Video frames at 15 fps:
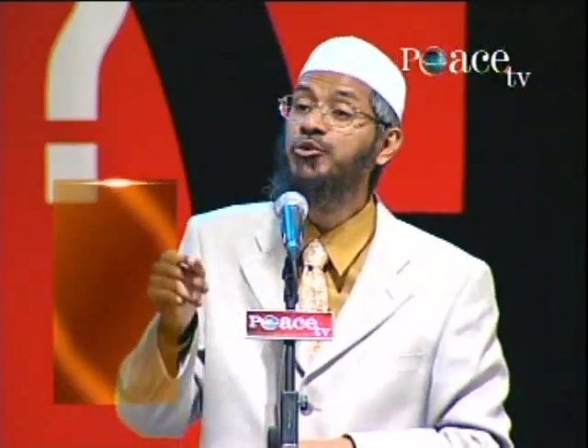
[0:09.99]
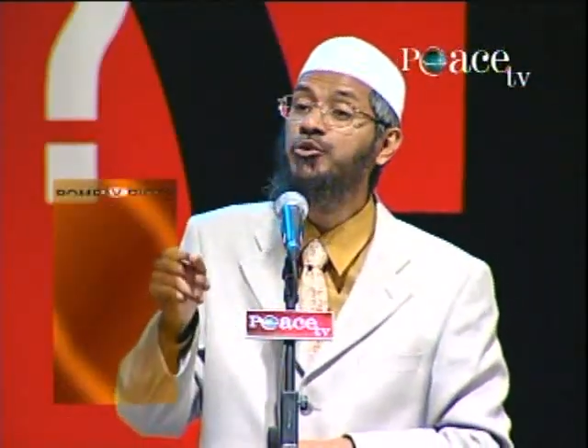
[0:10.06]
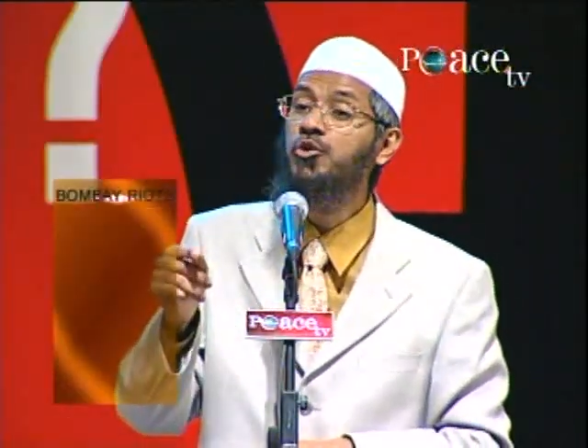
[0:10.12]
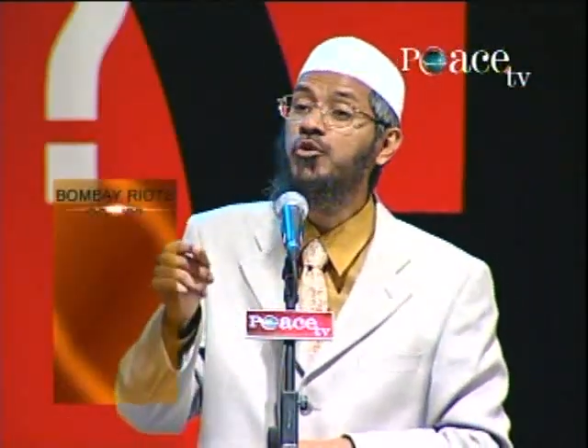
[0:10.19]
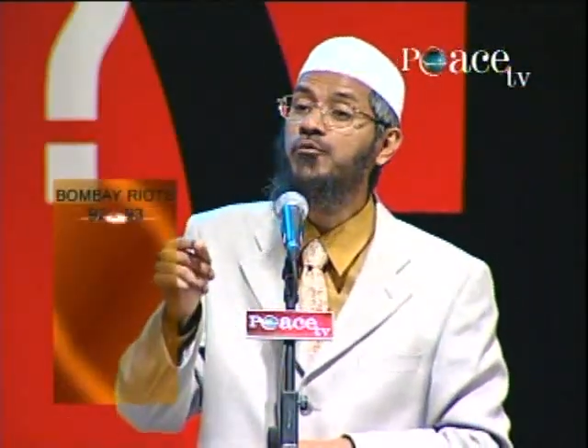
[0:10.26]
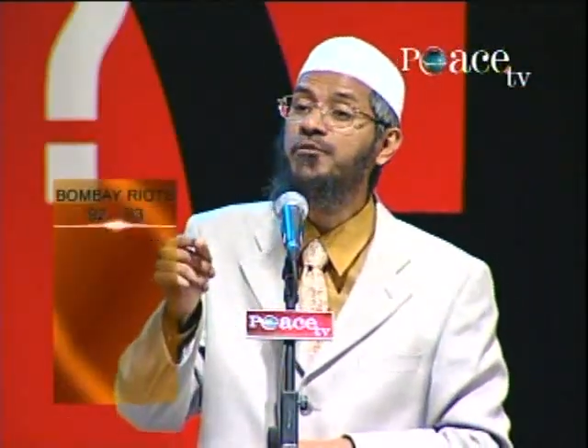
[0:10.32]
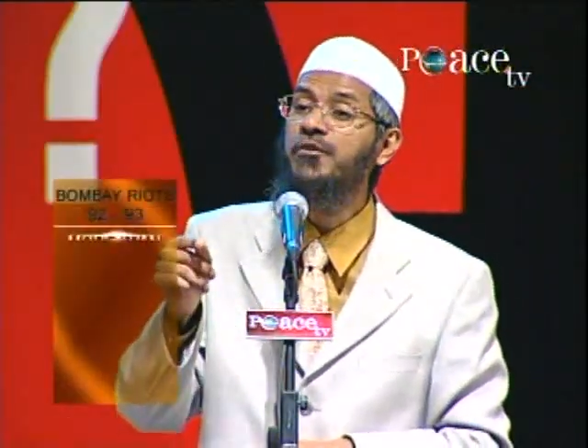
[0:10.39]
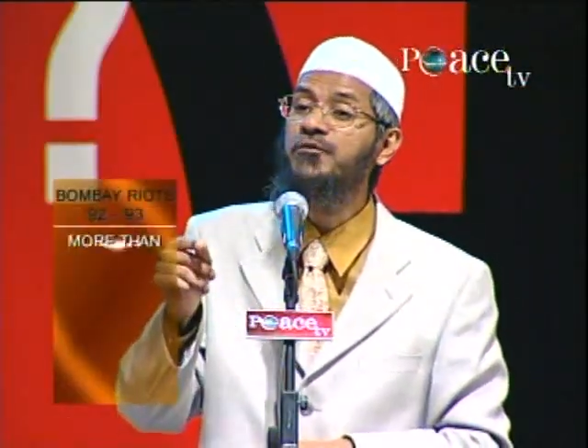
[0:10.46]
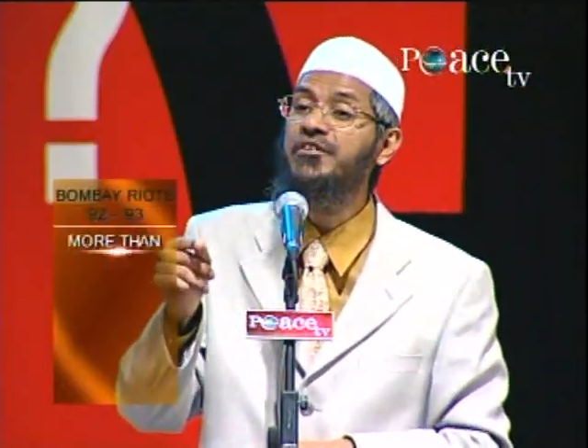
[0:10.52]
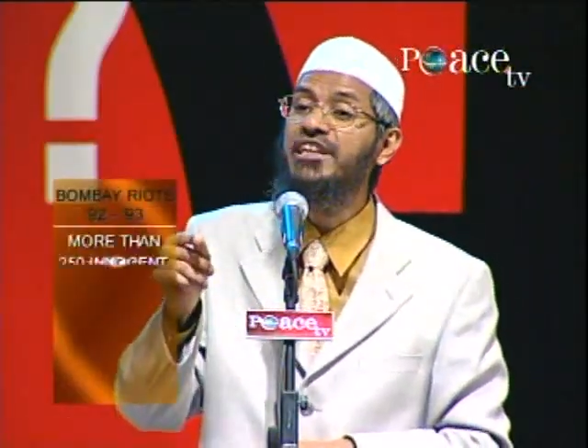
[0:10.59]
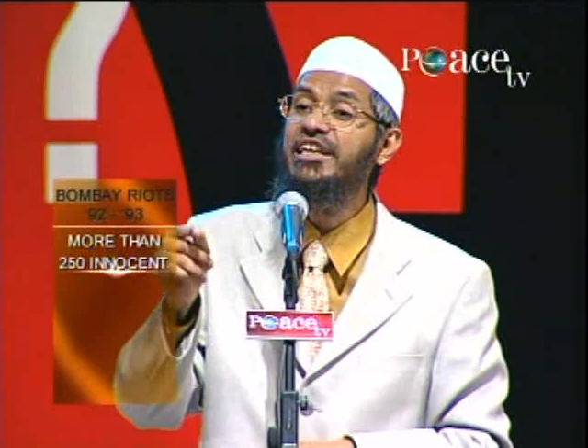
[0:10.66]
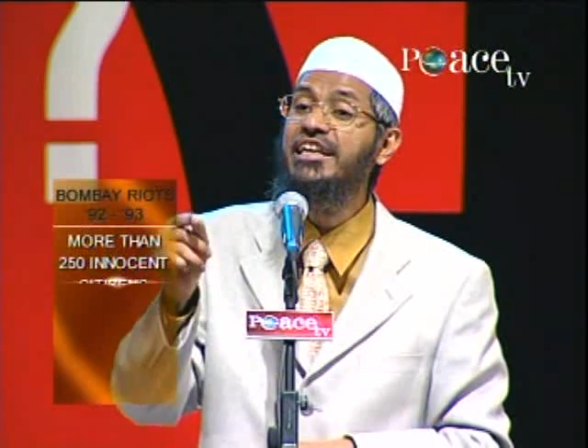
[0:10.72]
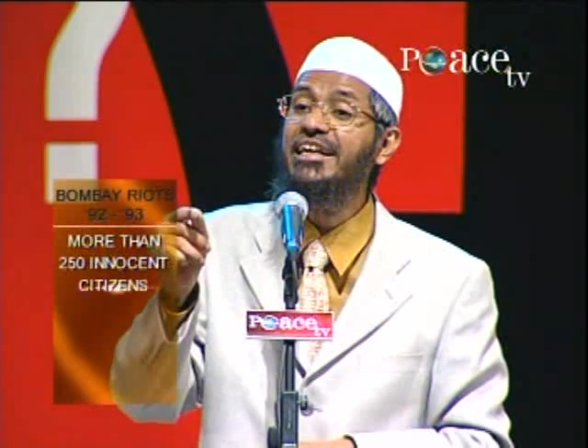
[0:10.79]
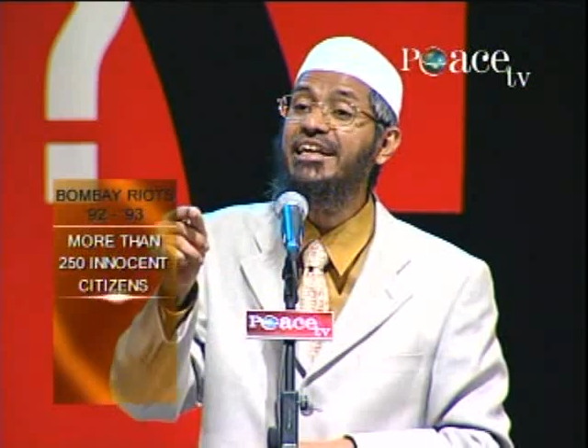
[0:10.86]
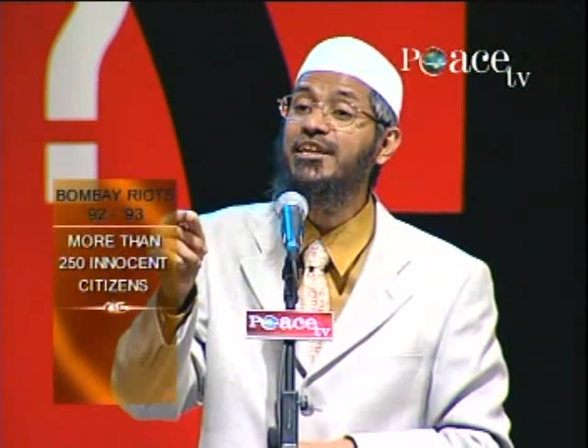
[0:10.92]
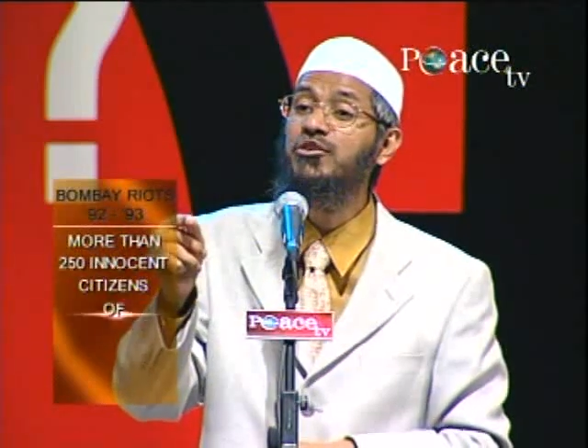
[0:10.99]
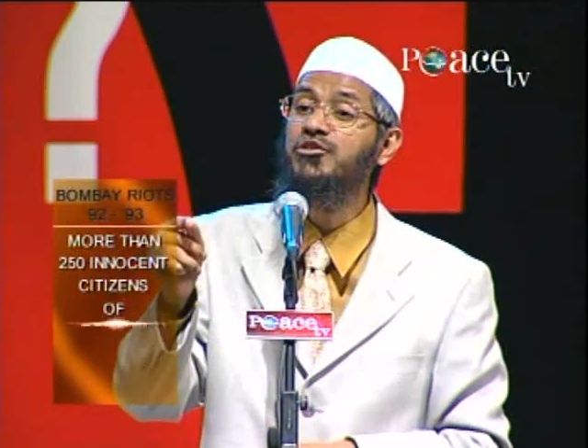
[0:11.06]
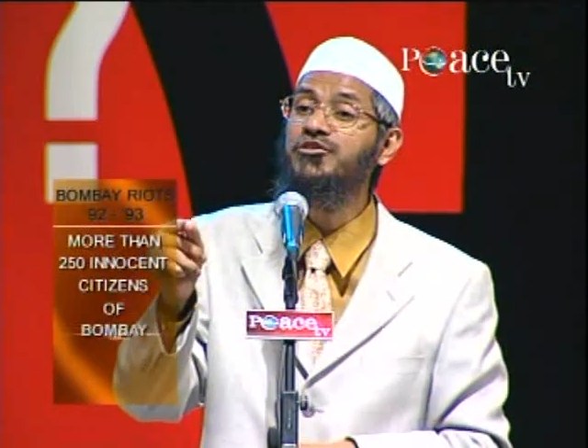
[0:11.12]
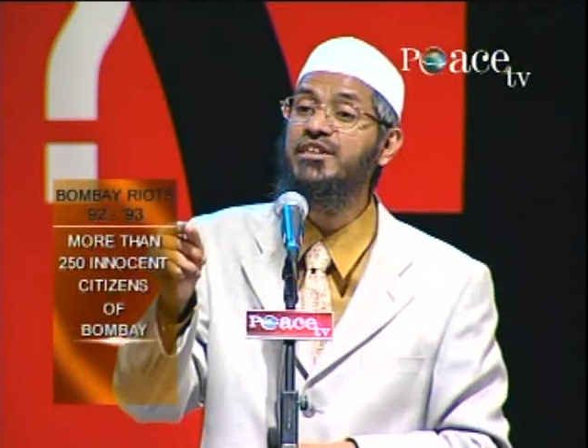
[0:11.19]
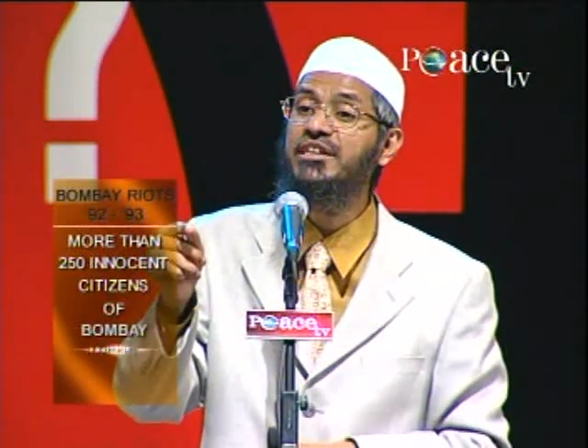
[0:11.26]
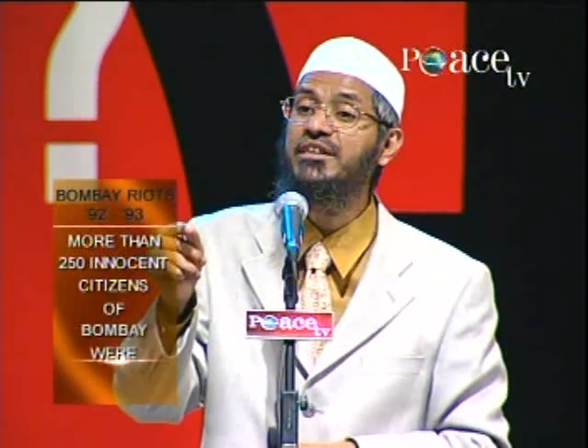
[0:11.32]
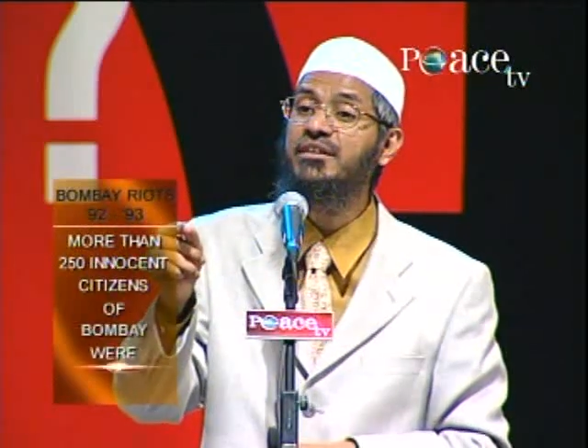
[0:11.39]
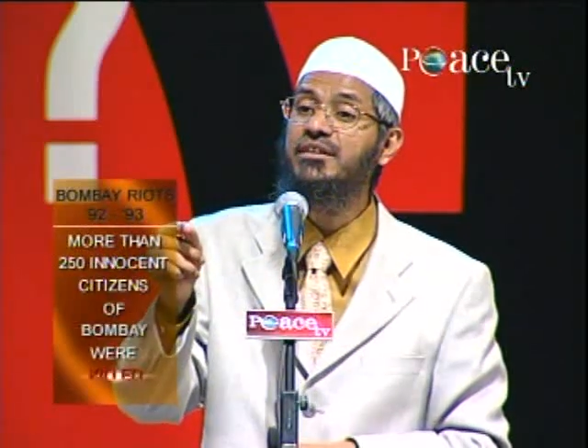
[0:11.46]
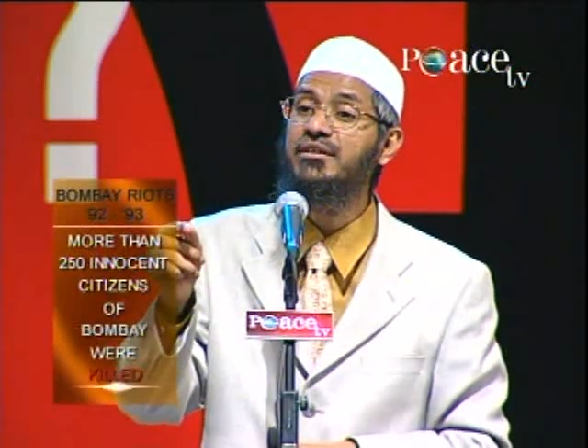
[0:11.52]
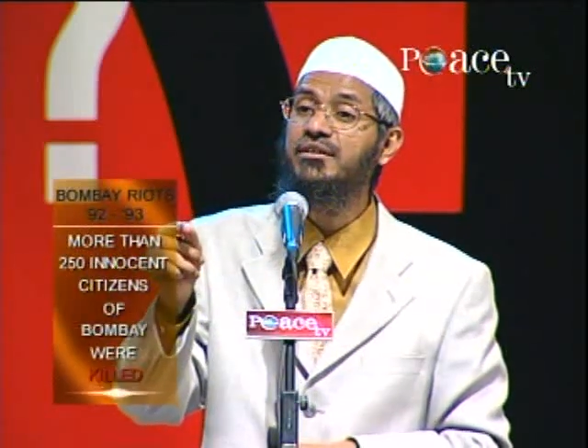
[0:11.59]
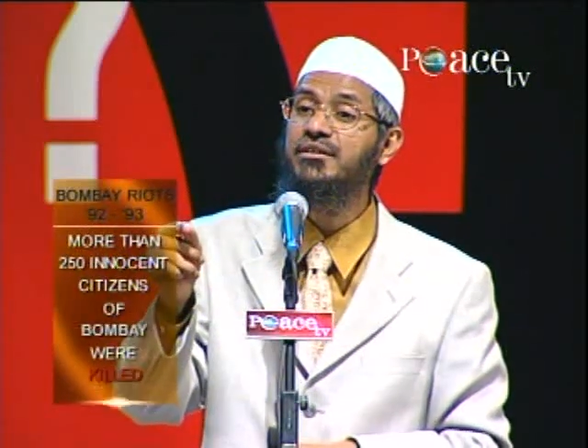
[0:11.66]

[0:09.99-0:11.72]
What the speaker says: 250 innocent